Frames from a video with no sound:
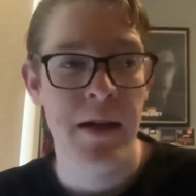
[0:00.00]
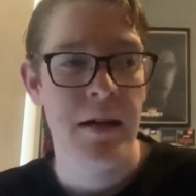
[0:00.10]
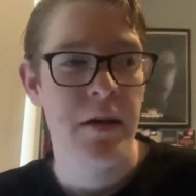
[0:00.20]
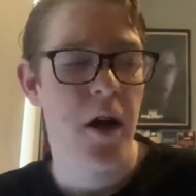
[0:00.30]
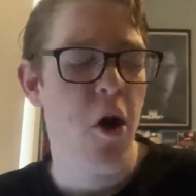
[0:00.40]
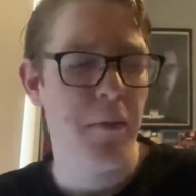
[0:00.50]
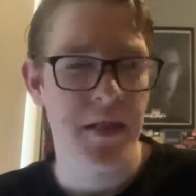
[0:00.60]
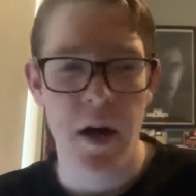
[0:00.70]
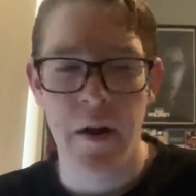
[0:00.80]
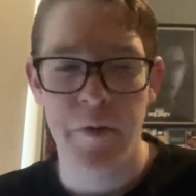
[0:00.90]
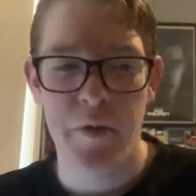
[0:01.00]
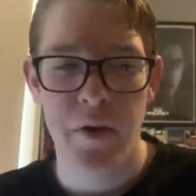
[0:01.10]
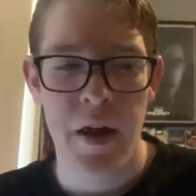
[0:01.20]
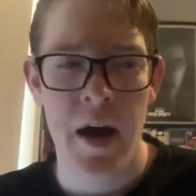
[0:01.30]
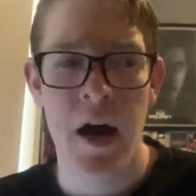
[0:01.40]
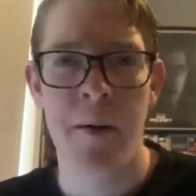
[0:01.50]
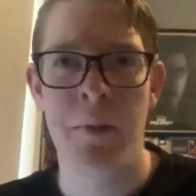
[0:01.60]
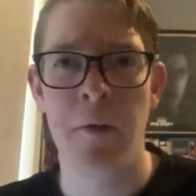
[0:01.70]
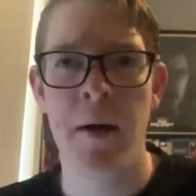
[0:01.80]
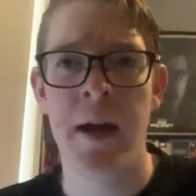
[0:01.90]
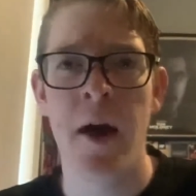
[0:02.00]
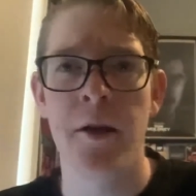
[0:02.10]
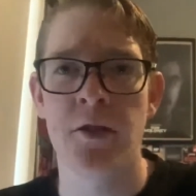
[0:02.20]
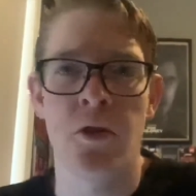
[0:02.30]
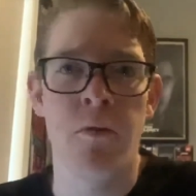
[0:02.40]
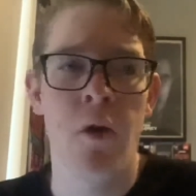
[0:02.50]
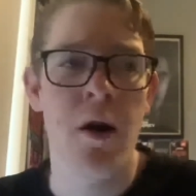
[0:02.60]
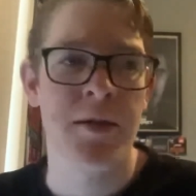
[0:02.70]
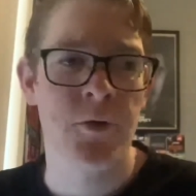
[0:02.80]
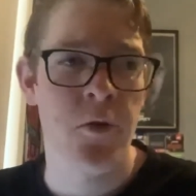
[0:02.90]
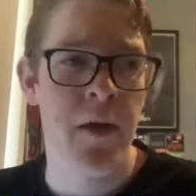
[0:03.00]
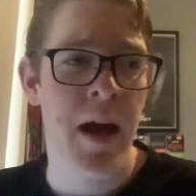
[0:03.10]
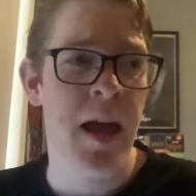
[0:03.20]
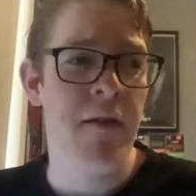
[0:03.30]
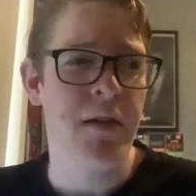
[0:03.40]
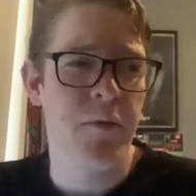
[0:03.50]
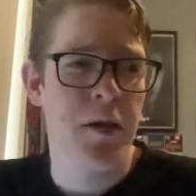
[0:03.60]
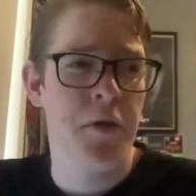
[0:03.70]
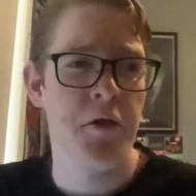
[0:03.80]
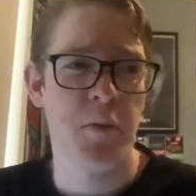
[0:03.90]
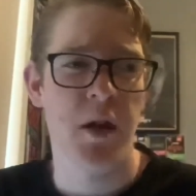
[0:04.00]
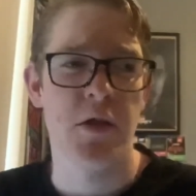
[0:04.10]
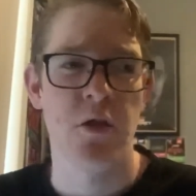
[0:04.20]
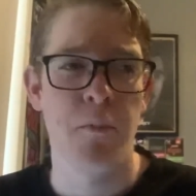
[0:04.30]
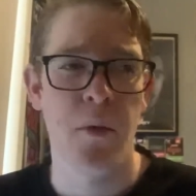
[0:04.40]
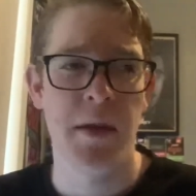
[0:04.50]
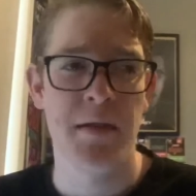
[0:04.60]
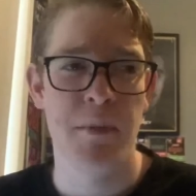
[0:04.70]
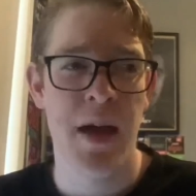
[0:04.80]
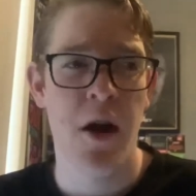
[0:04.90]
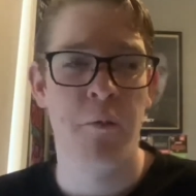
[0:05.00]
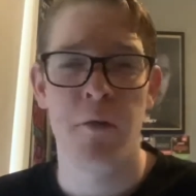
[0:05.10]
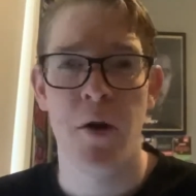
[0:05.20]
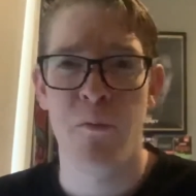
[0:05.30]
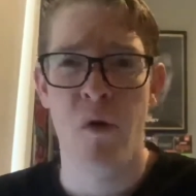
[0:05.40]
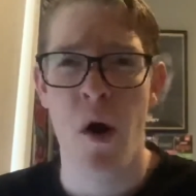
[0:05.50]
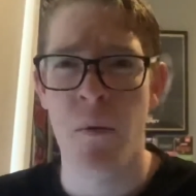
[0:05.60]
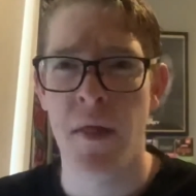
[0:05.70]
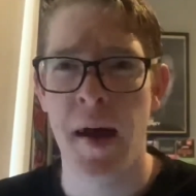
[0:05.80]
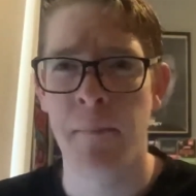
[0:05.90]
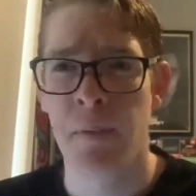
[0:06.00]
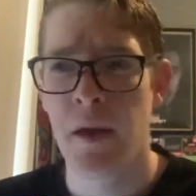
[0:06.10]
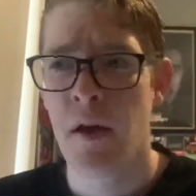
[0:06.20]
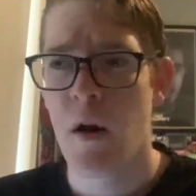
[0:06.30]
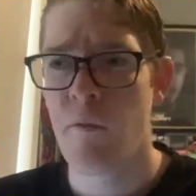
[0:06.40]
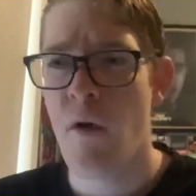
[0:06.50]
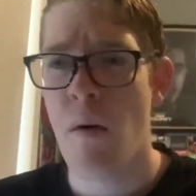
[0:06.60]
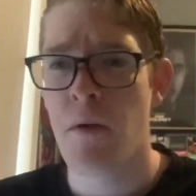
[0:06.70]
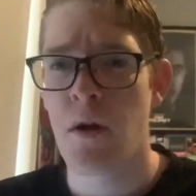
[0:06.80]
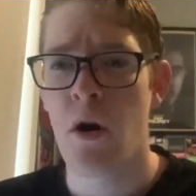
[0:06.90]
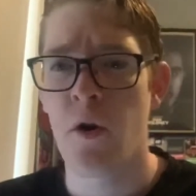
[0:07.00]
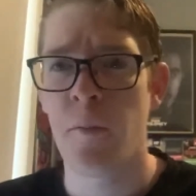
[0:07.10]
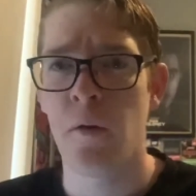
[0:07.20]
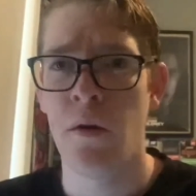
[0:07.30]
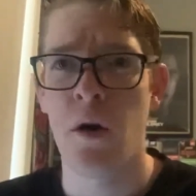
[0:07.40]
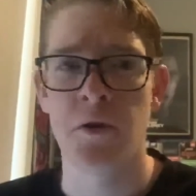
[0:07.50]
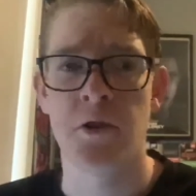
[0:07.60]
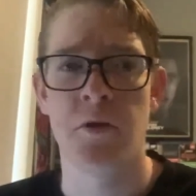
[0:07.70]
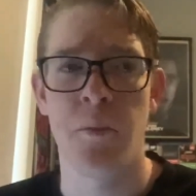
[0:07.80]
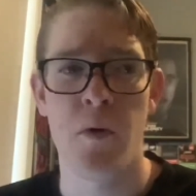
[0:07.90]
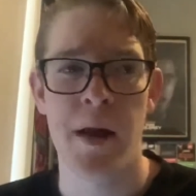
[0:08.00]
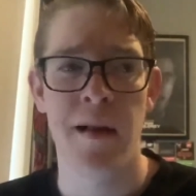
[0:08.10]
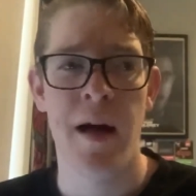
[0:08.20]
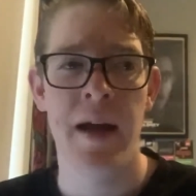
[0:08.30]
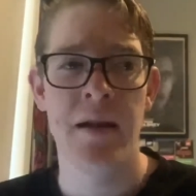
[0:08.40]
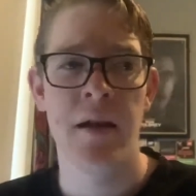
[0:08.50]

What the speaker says: Going to be tough. But we're going to rise through that. Even if we lose by 2 points, man, I'm fine with that. I'm fine with an honourable loss to Port Adelaide.